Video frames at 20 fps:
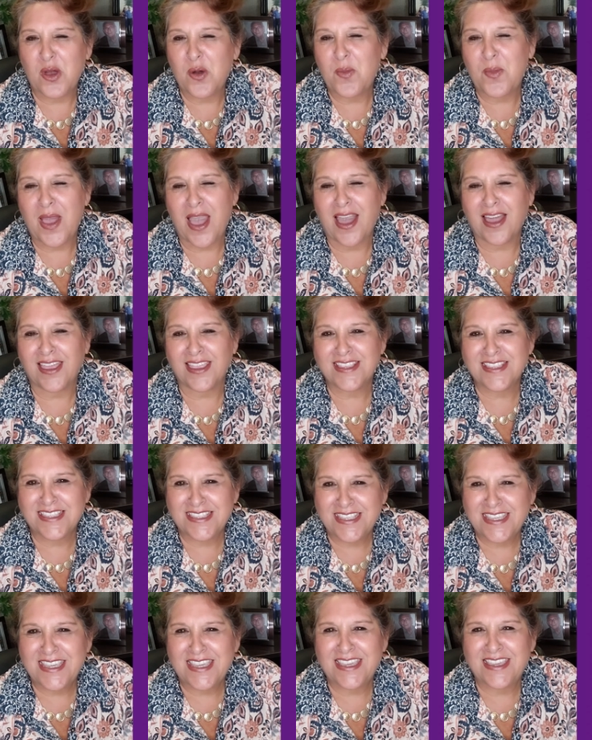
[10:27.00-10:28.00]
go back and
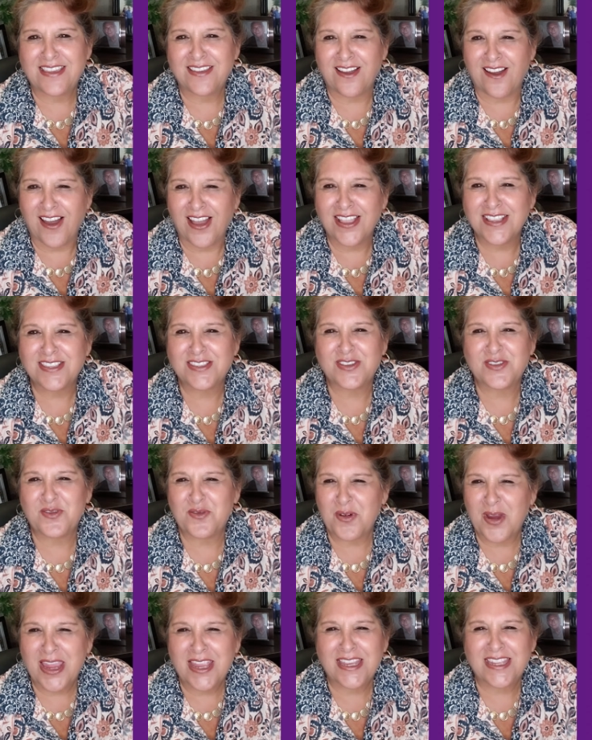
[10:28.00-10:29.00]
see God's
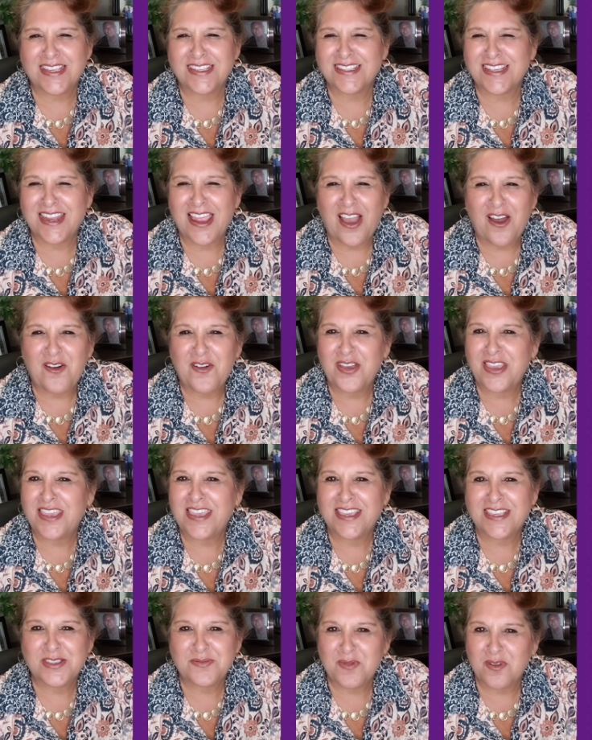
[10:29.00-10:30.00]
greatness and how
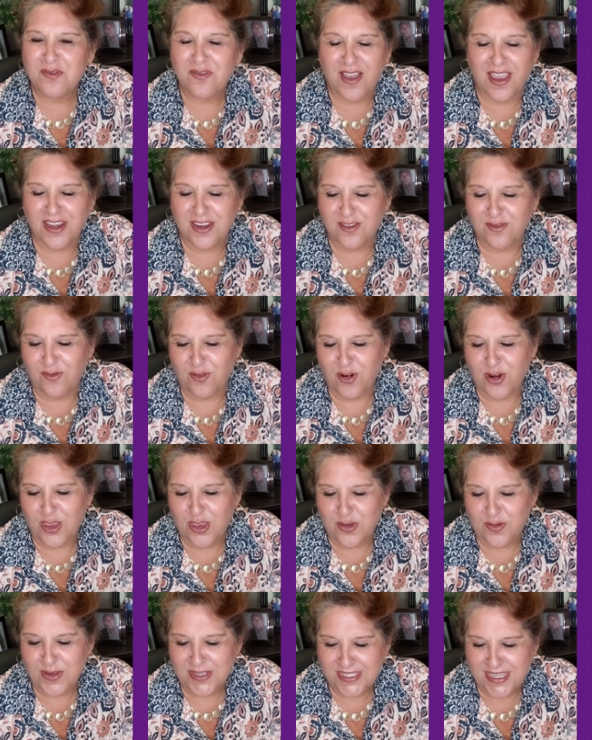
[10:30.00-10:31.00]
he has provided for
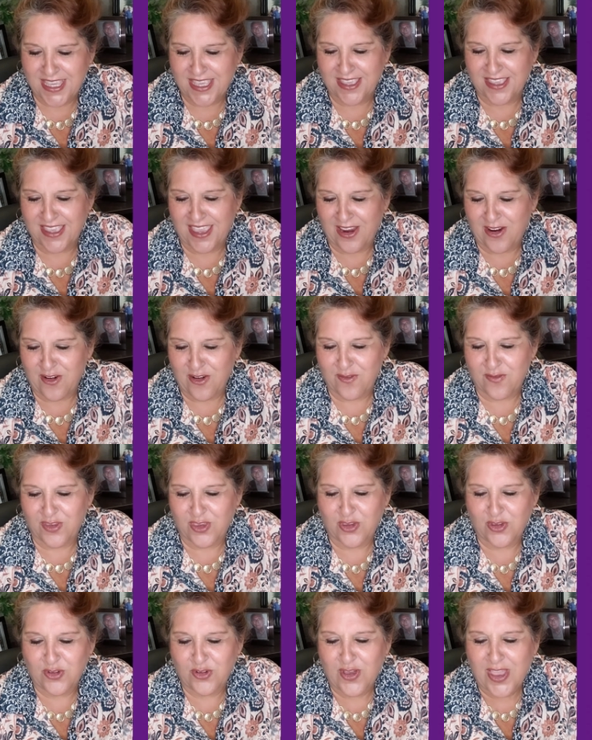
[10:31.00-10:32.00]
you and taken care of
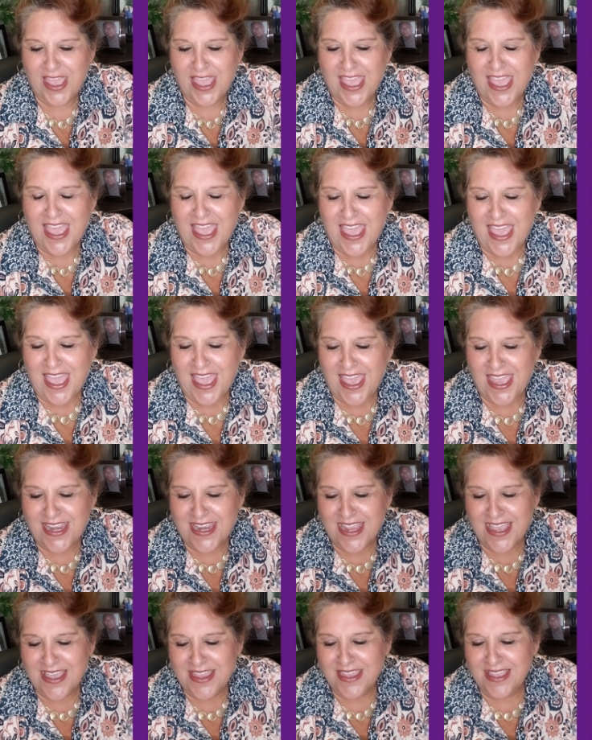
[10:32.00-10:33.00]
you.
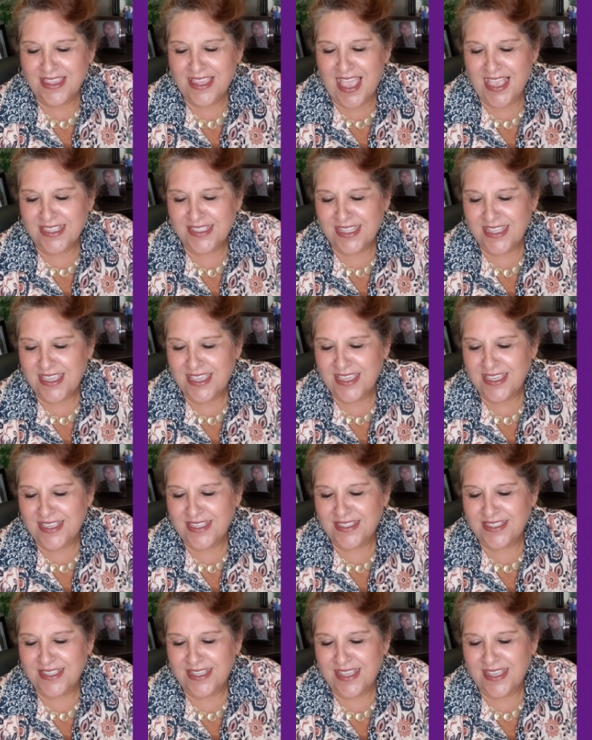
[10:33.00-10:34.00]
And and the last thing
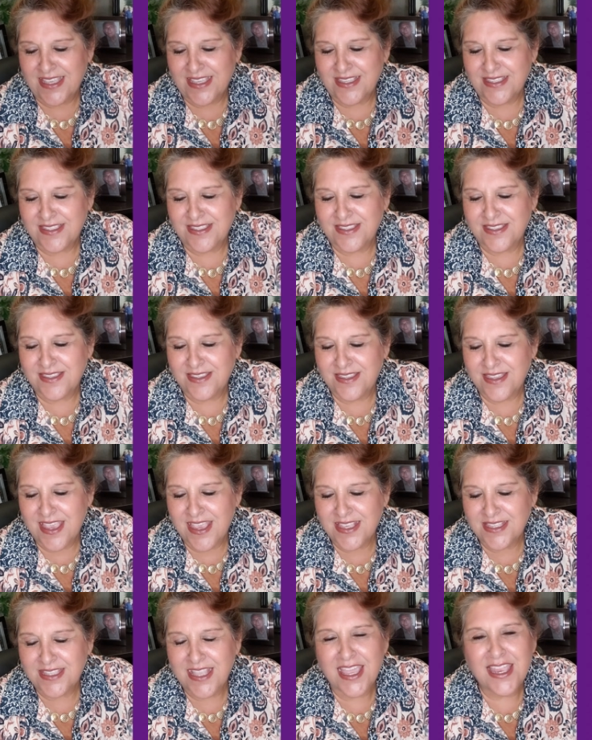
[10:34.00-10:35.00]
is is
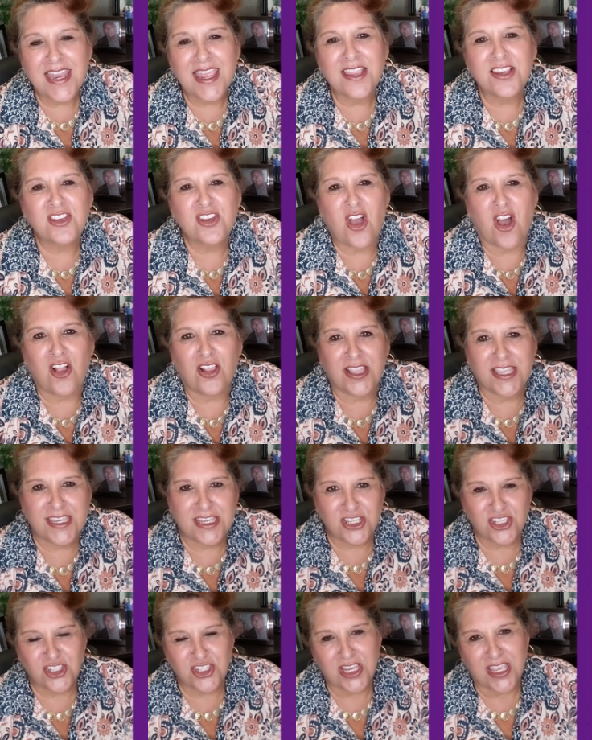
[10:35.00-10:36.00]
is then
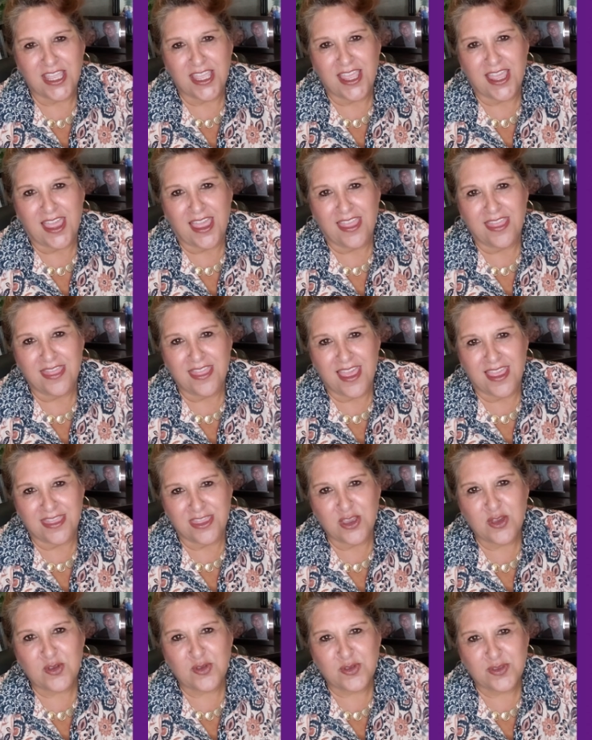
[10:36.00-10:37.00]
acknowledge
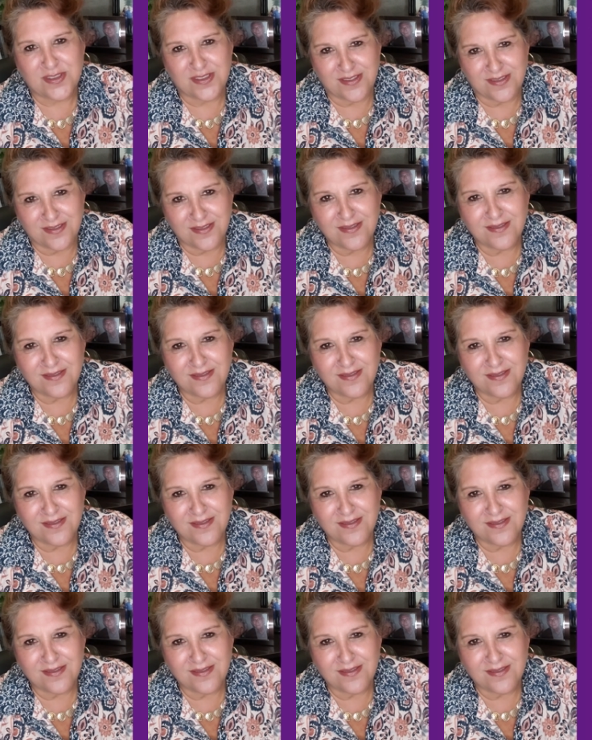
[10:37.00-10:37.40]
that those